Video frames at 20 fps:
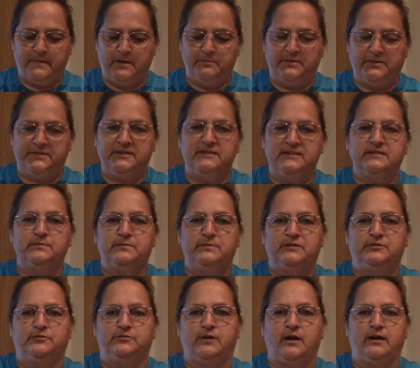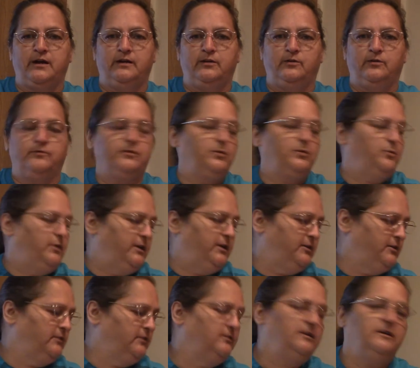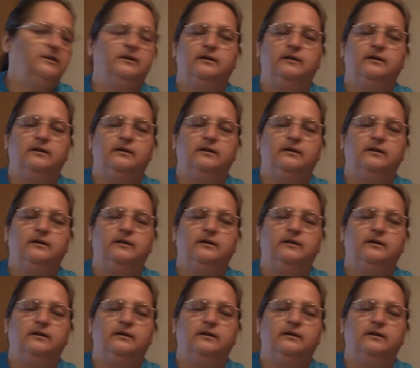but these have been drying over the winter